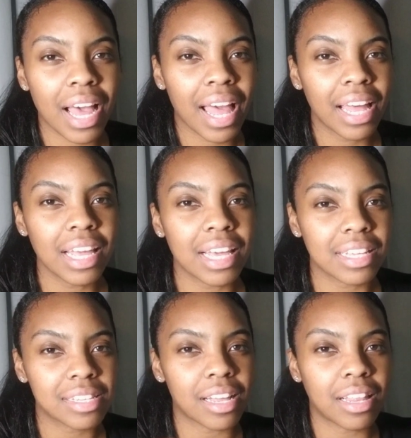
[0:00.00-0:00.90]
head
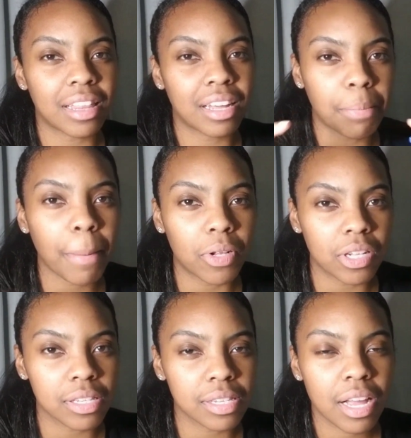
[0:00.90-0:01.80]
is the
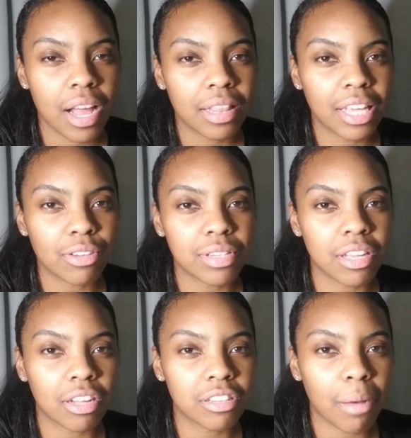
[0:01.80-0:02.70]
bubbles that you see
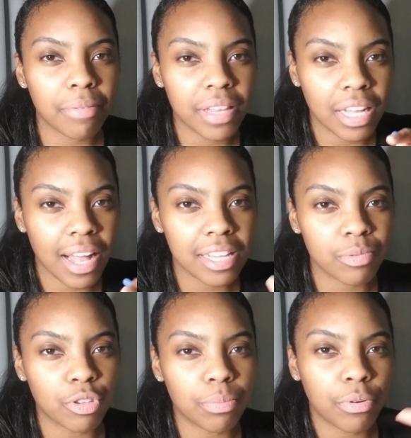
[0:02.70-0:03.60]
on top of the glass
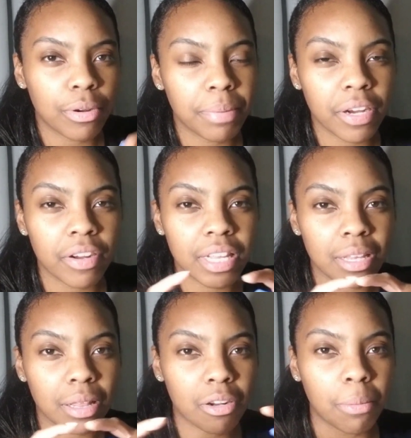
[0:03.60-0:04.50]
when you pour a beer in, the
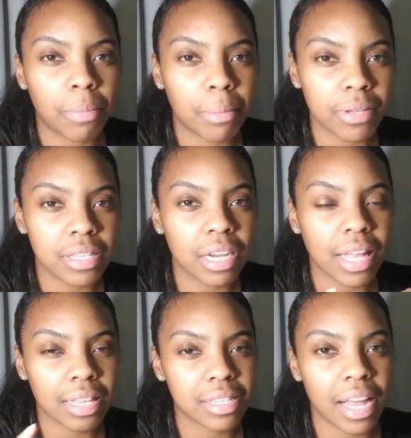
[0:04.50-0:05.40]
little bubbles there,
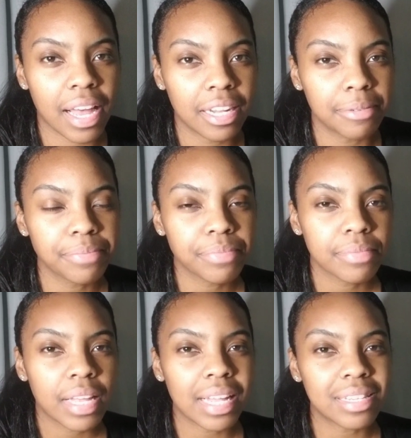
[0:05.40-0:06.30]
that's the head.
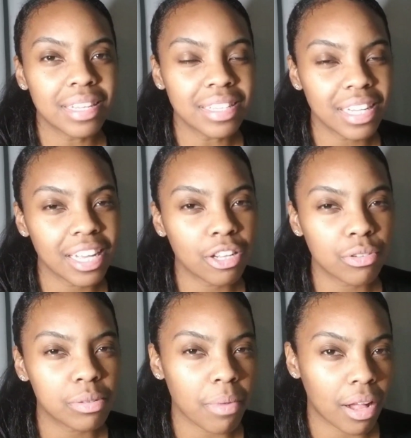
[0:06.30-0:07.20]
And since it
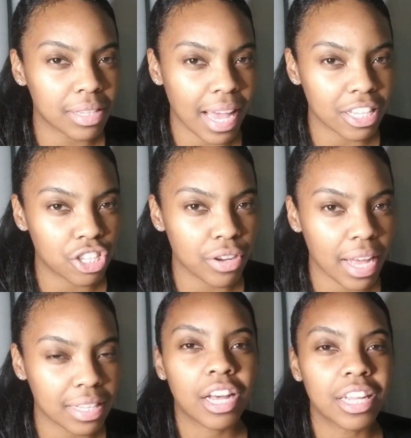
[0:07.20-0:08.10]
includes malt
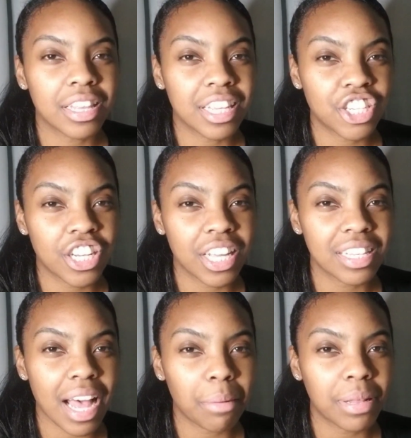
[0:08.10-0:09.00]
extract, conditioning
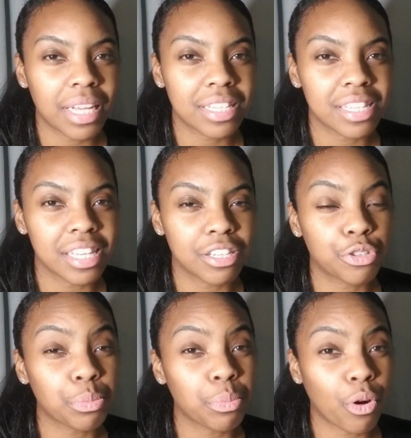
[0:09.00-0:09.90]
tablets yield
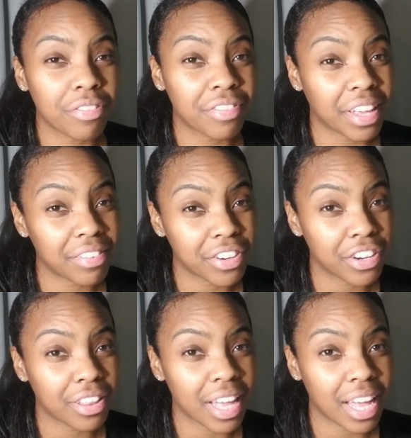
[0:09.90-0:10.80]
to more
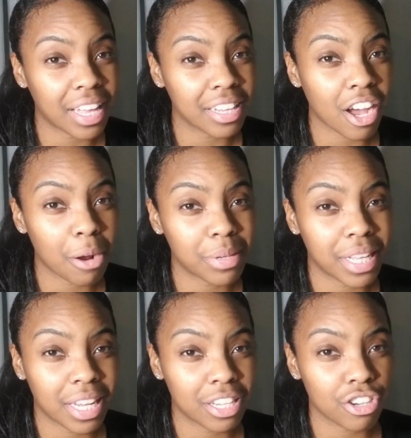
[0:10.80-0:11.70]
flavor than
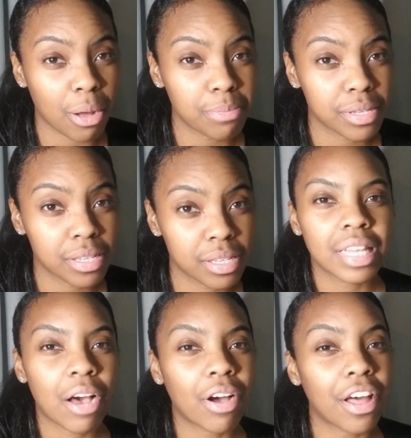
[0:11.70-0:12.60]
carbonating drops.
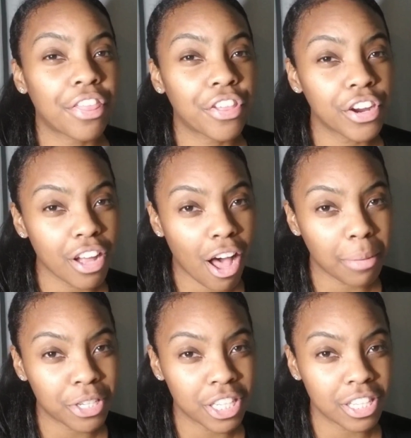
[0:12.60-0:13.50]
Now, a third
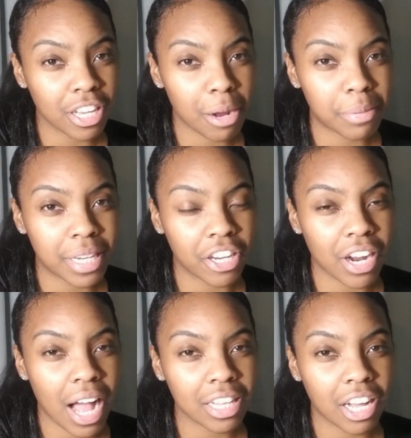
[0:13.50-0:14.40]
option to carbonate your
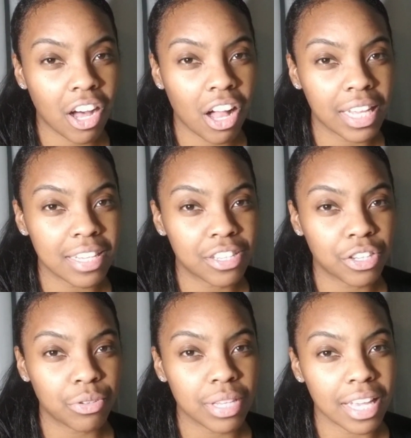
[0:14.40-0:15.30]
alcohol is to
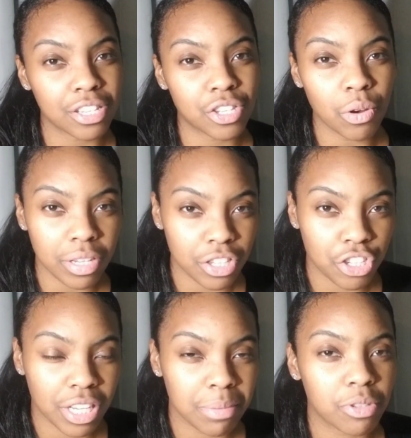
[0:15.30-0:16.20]
use a soda
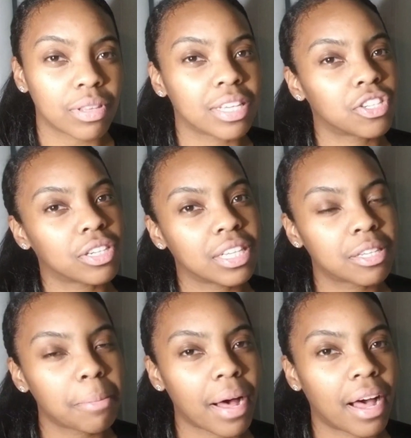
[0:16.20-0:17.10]
stream. So this you'll need
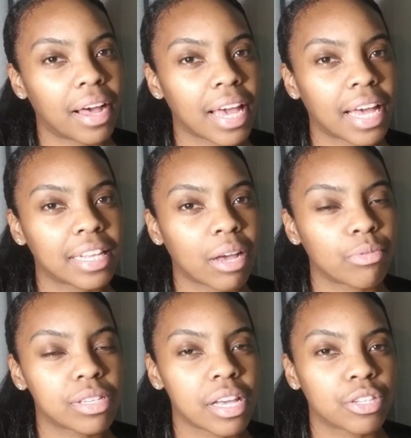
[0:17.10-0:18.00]
to buy, and I
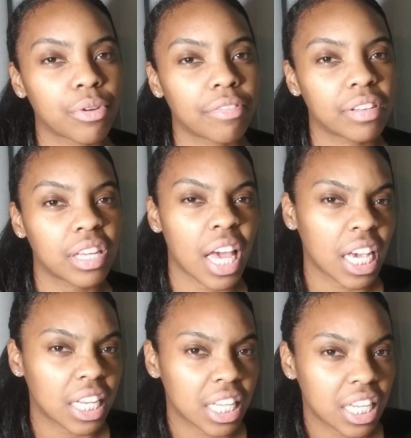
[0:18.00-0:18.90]
would say it's roughly
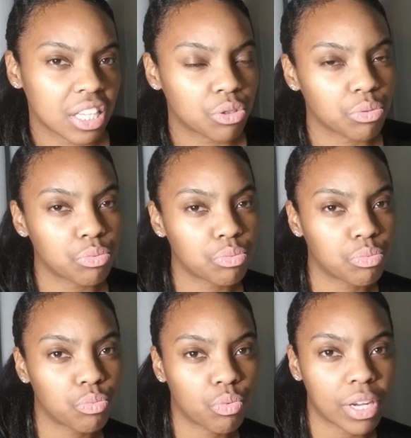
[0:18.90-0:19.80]
$80 to
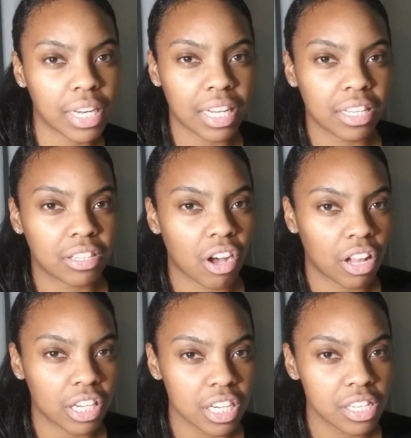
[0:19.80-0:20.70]

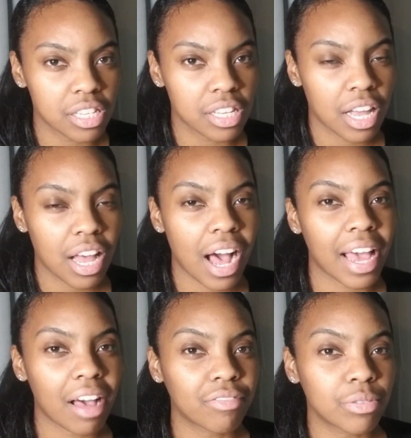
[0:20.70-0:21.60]
$180. I
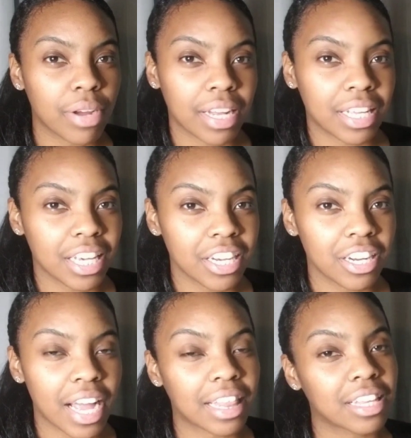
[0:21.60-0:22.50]
have one right
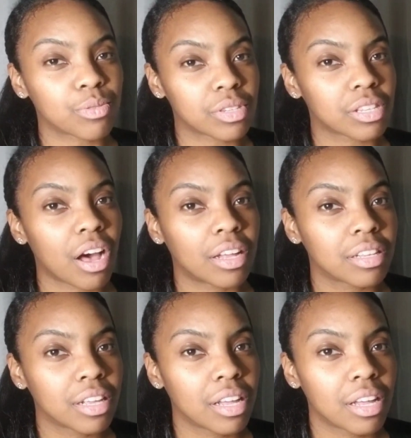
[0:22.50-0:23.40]
here, and this was not
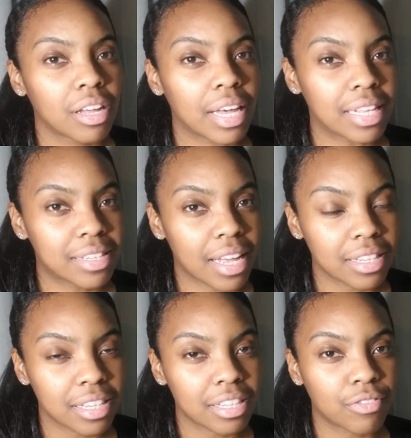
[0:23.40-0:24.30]

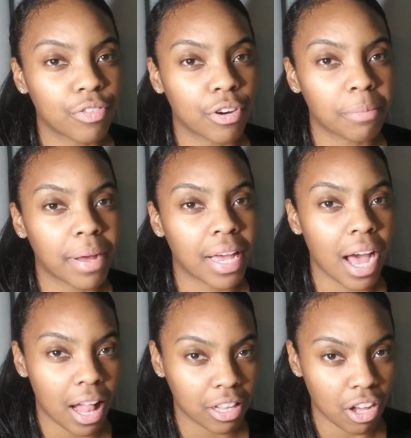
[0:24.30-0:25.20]
intended for my
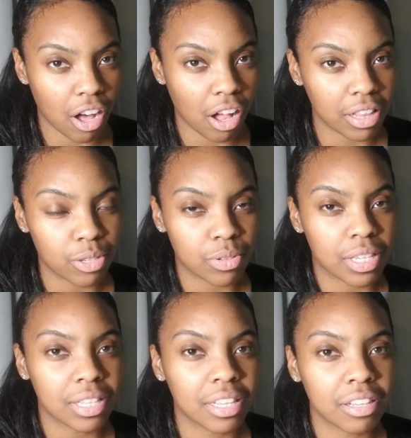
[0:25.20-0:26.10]
alcohol. This was
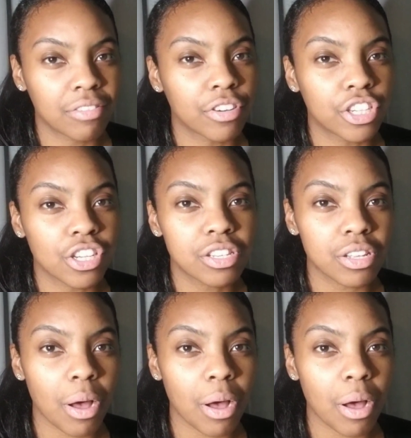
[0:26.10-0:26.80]
intended for just